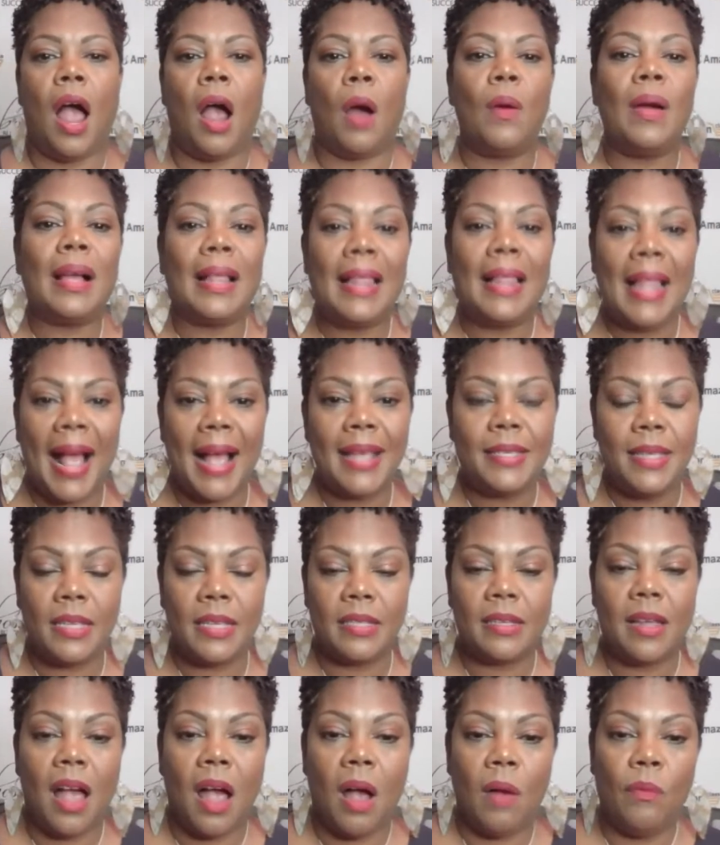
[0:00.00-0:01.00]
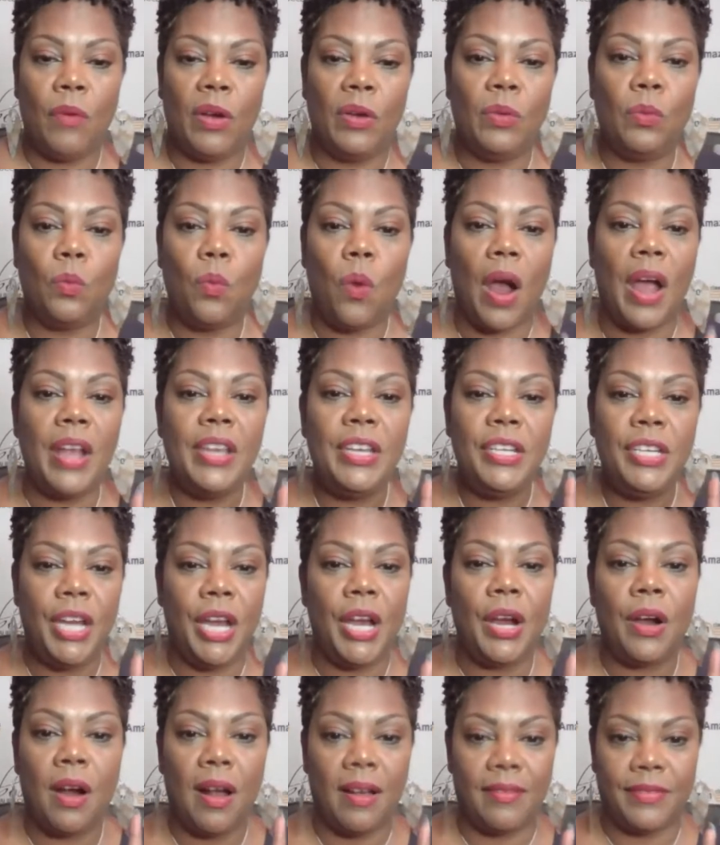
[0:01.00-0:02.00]
Our classes come with 1
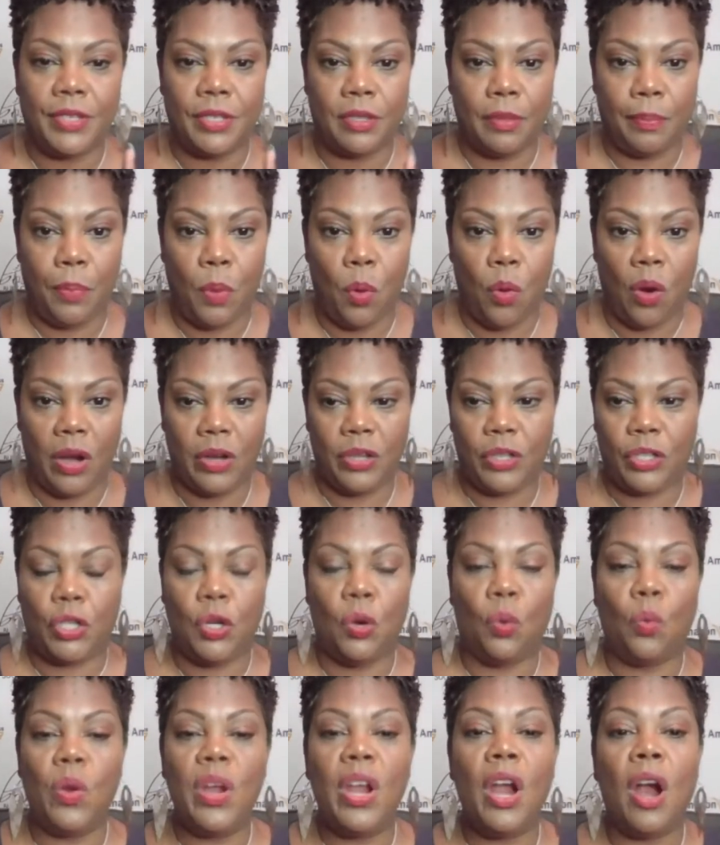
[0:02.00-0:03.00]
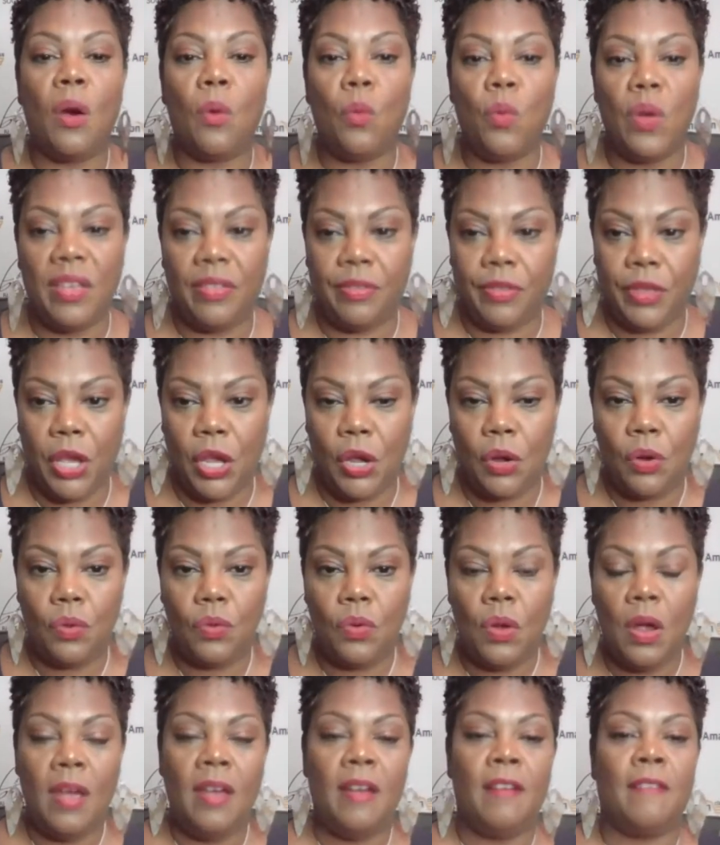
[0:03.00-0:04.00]
year of support. So we are with
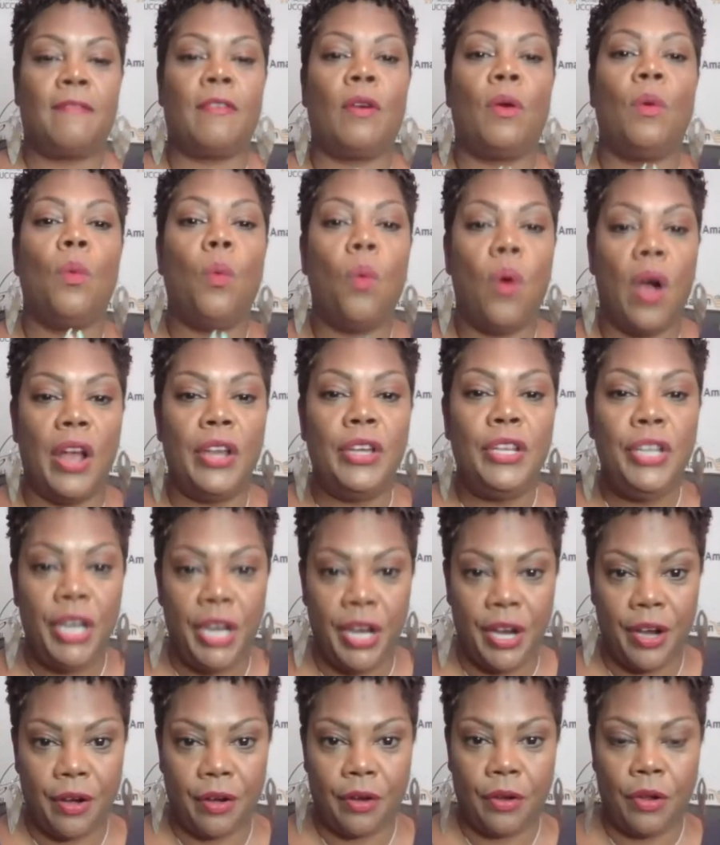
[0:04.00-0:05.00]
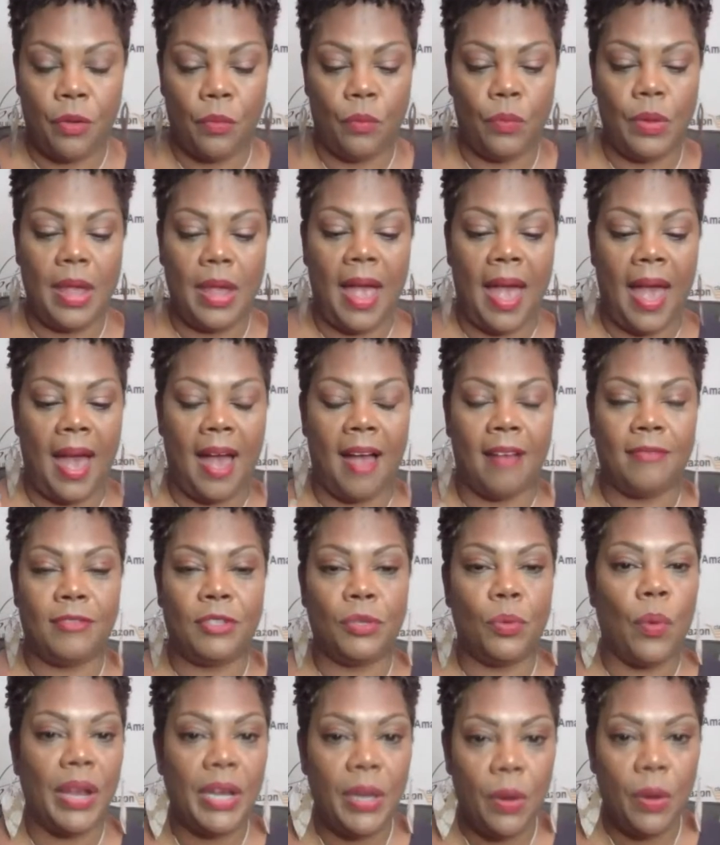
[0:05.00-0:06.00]
you for 1 year. We
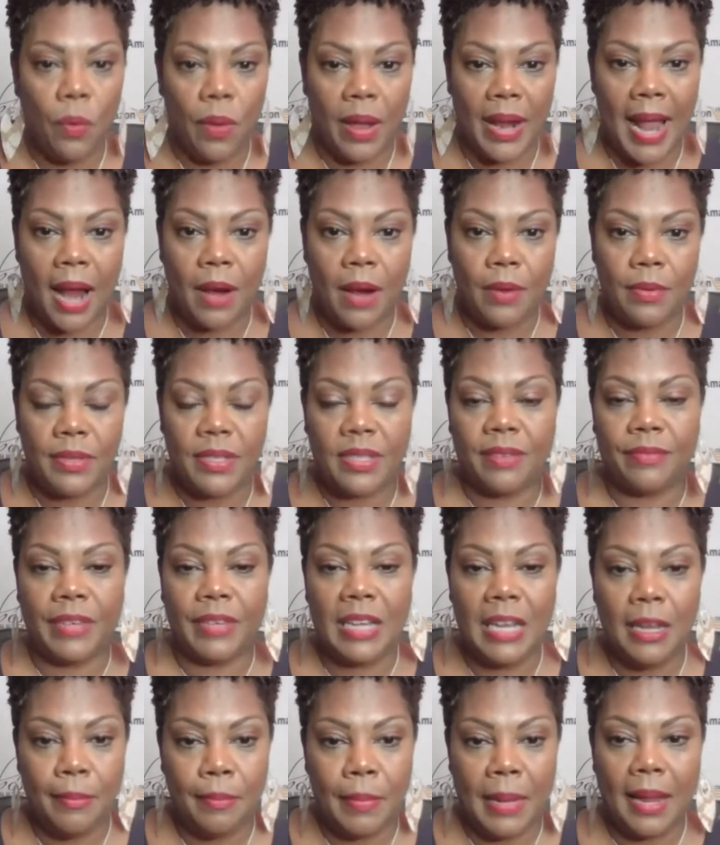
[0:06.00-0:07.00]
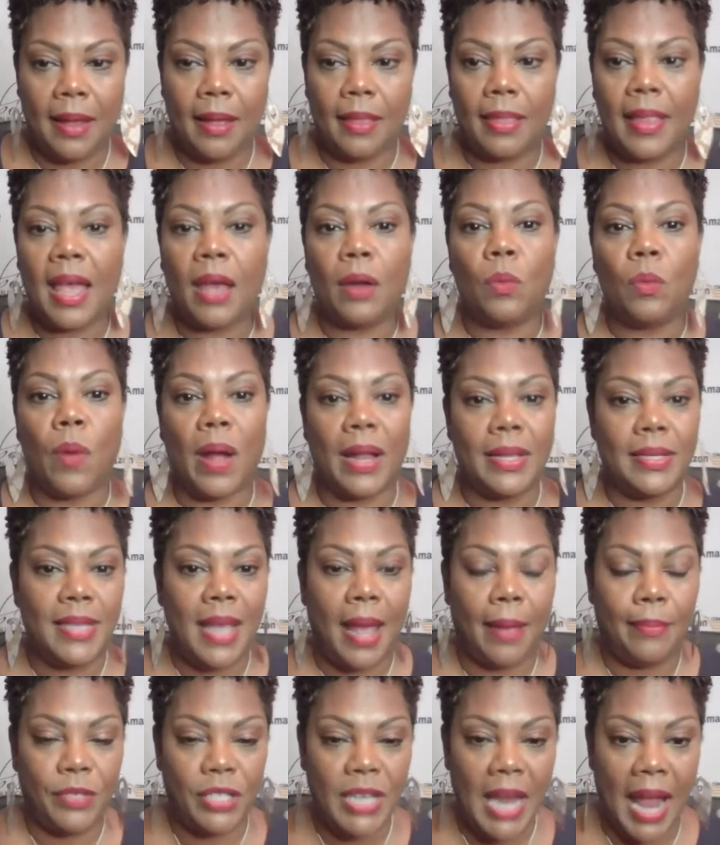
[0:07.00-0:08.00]
have 21 hours of email and
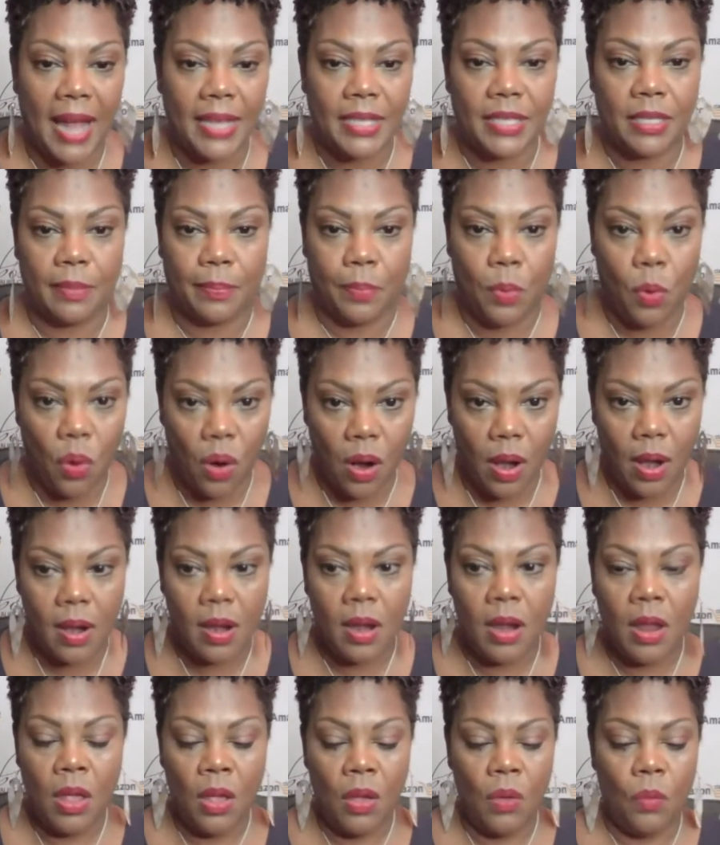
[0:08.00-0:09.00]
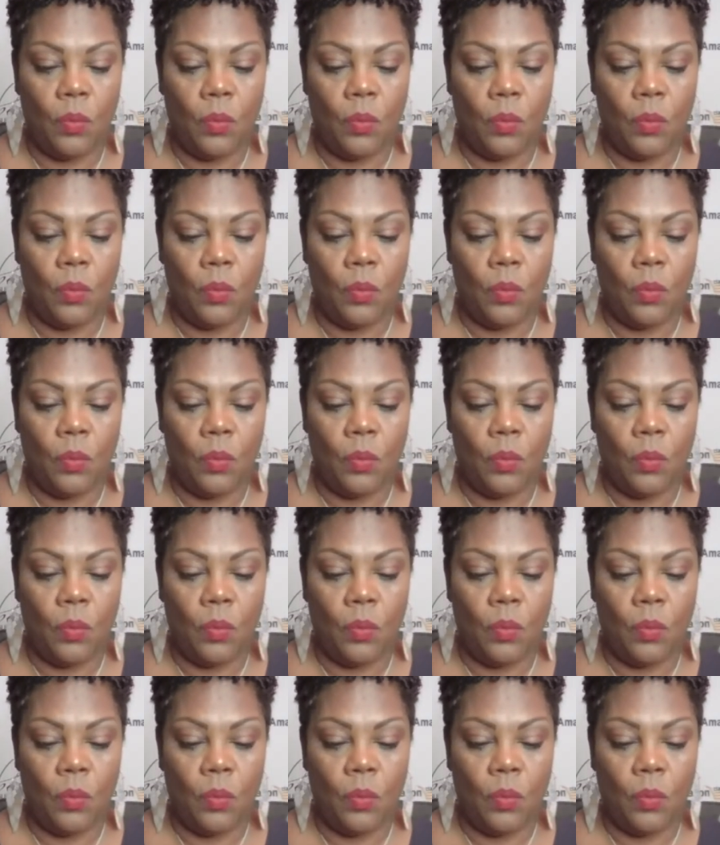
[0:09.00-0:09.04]
WhatsApp chat support.